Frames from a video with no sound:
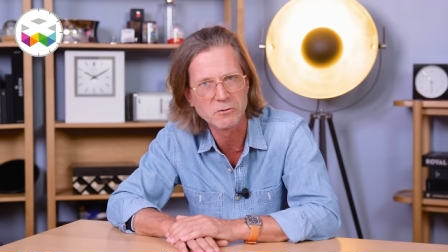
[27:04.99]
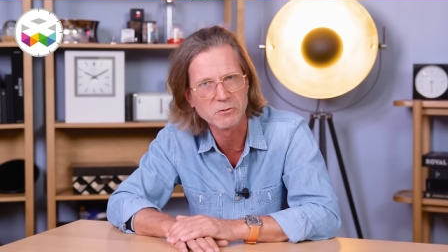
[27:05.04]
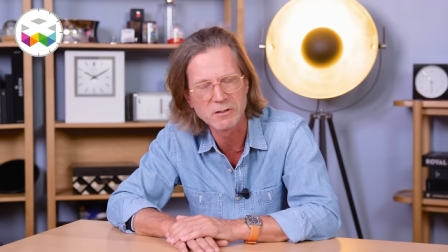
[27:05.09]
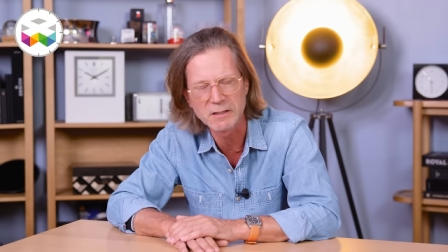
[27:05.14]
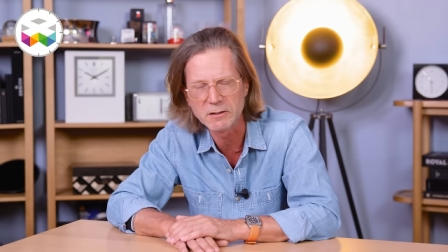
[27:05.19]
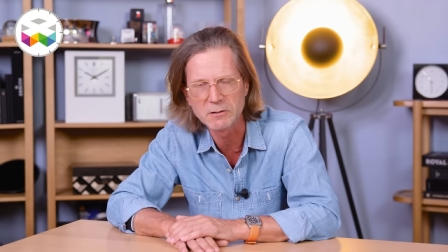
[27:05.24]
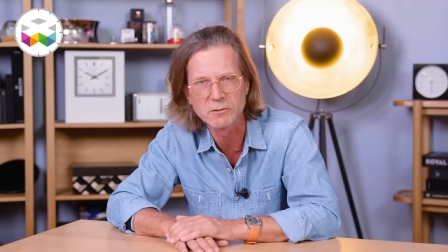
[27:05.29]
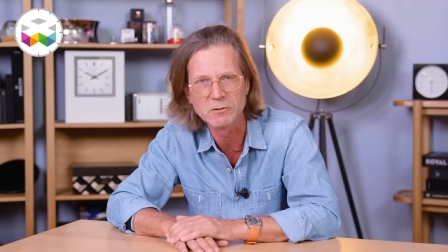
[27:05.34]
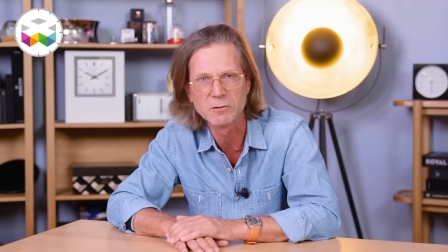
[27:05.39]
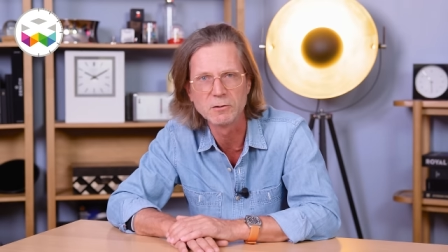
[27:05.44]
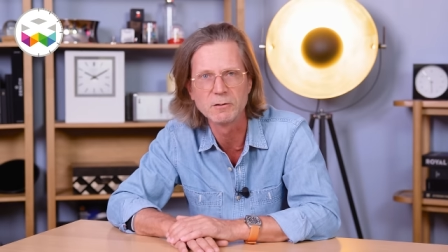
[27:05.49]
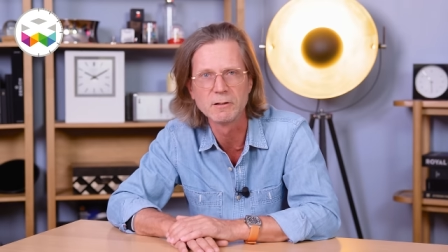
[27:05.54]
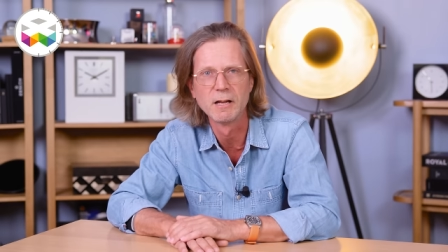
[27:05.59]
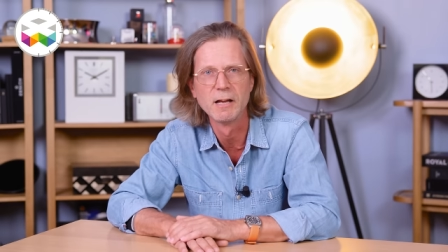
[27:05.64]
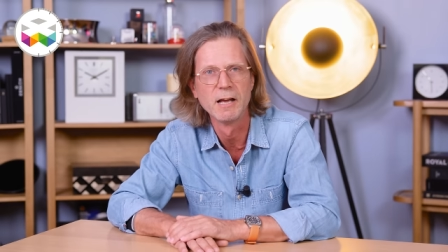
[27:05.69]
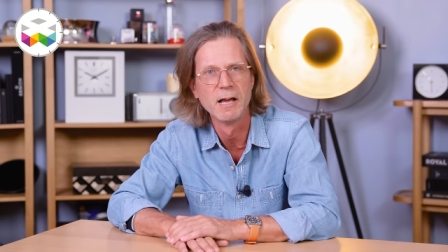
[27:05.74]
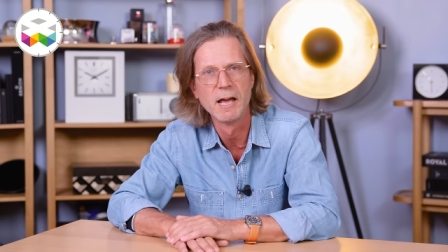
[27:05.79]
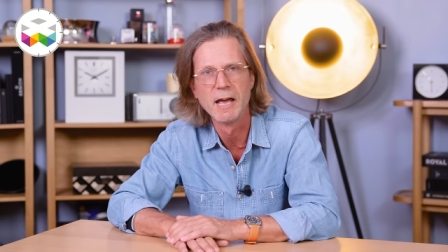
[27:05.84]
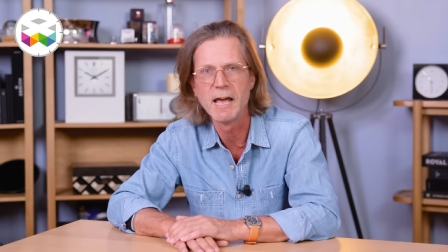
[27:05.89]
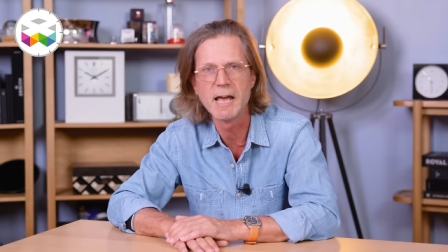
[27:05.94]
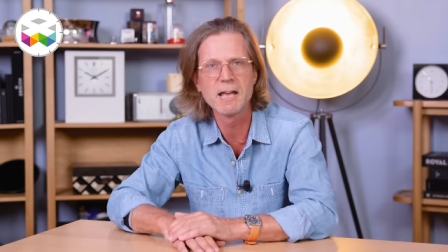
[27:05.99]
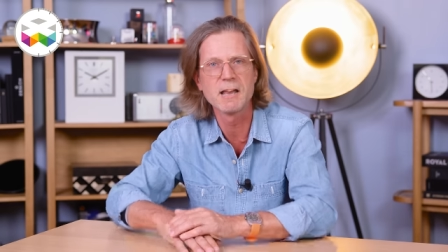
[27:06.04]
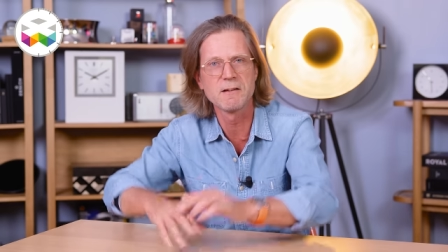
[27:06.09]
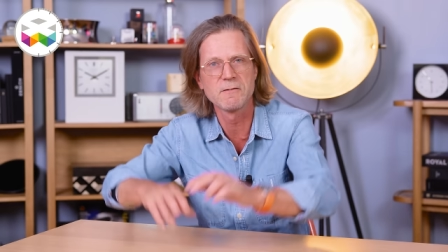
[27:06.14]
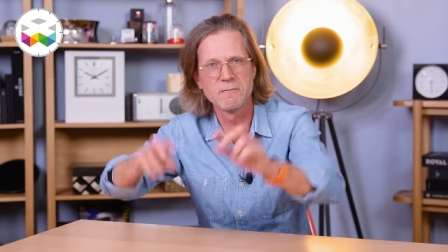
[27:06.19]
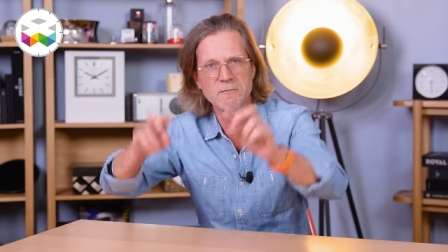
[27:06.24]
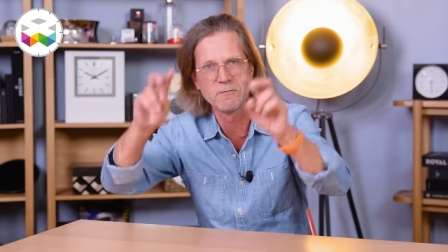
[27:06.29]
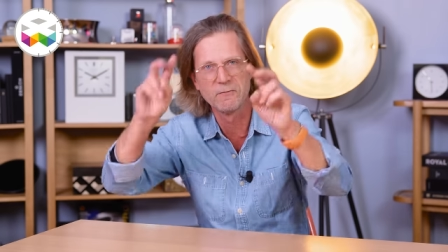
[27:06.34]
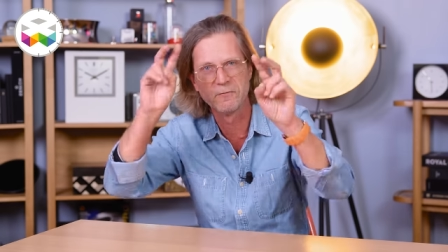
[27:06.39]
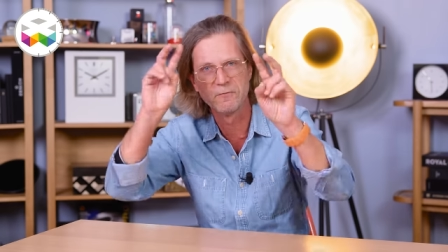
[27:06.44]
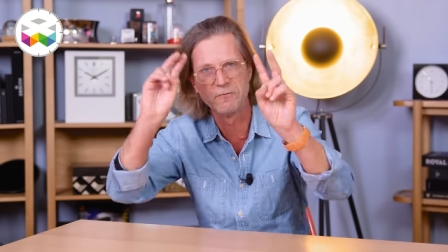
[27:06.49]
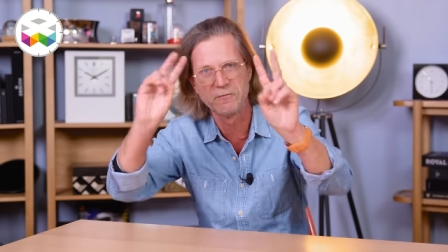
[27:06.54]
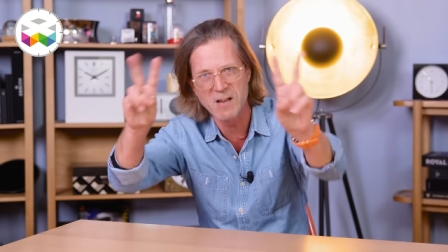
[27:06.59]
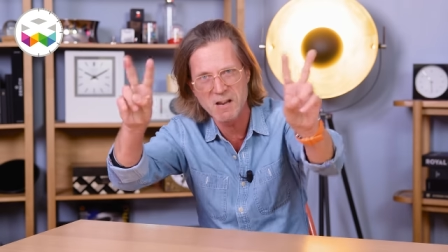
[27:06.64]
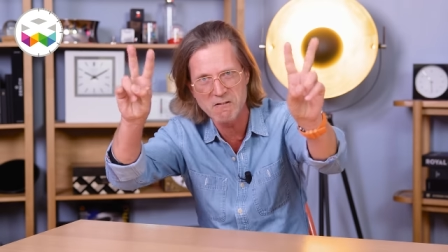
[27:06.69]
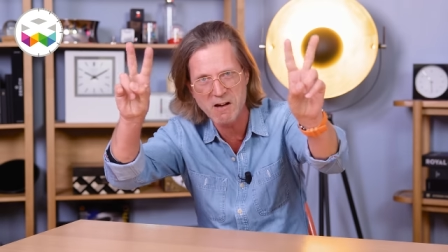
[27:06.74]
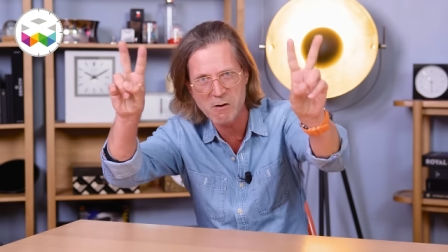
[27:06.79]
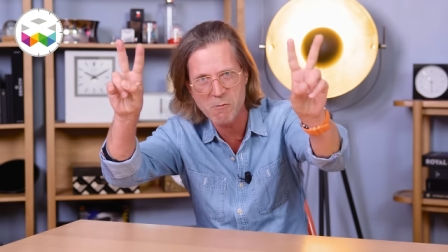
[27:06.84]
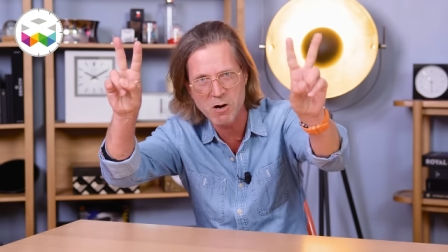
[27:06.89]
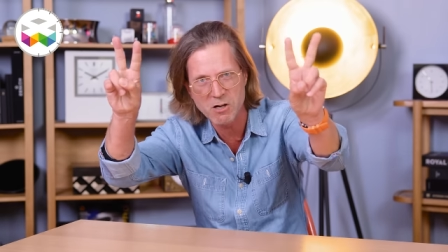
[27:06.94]
see you soon and
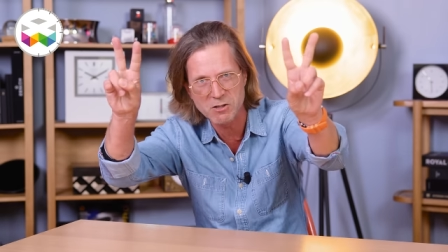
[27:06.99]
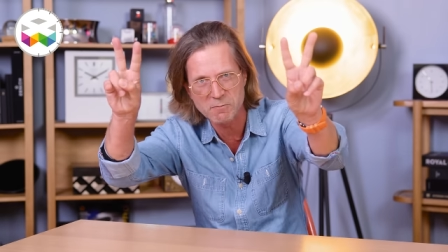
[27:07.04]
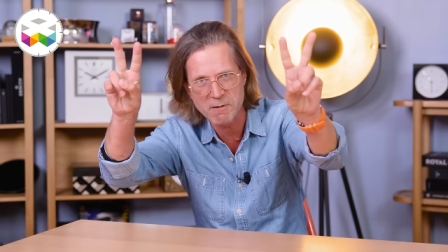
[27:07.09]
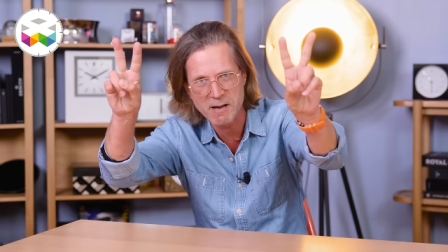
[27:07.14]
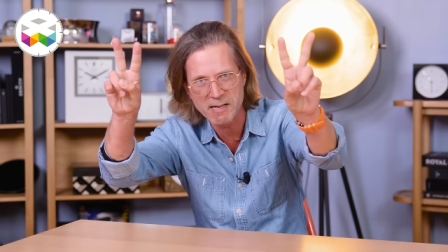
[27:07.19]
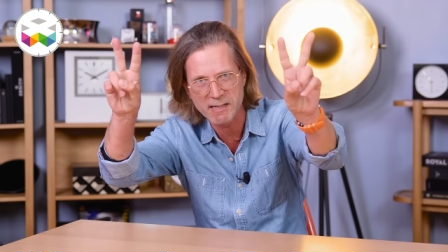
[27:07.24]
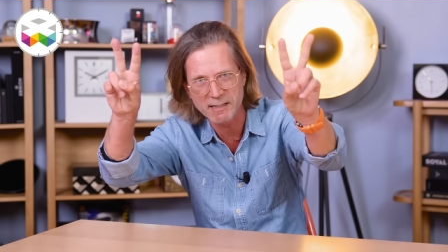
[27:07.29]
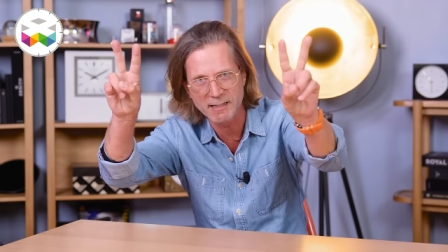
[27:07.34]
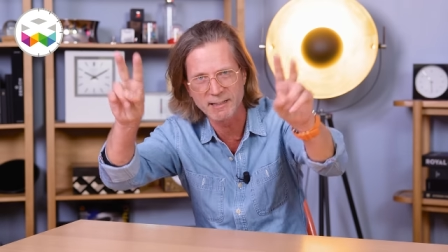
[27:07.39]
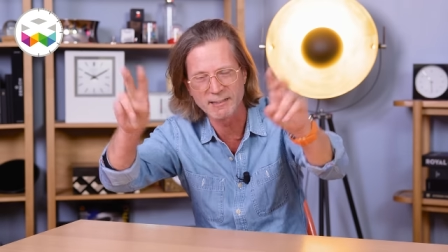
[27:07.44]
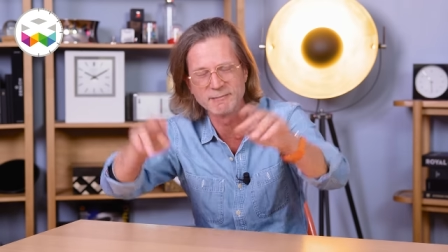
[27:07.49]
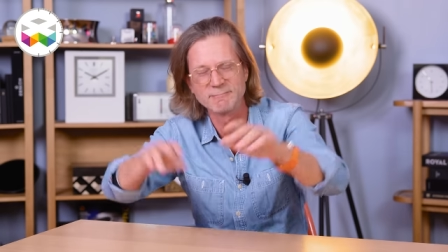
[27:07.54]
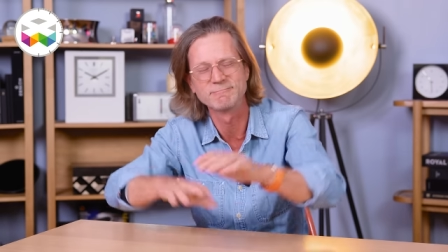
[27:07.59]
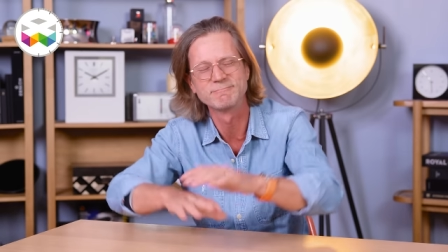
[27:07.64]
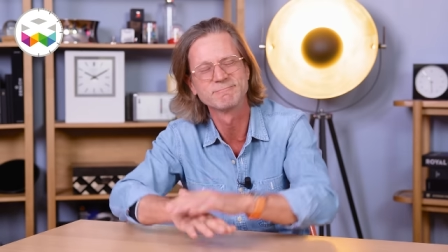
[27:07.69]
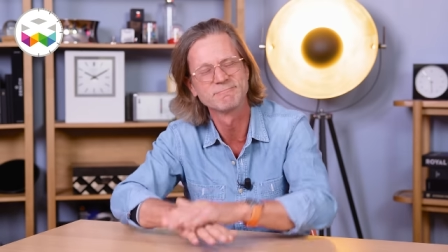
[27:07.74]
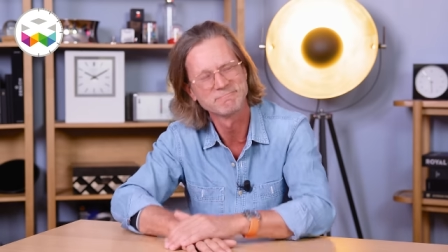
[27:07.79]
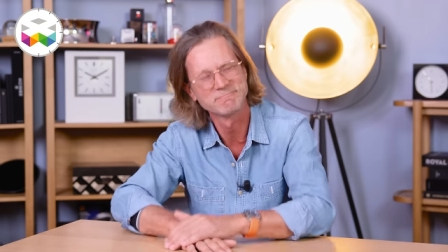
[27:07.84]
Viva Watchmaking!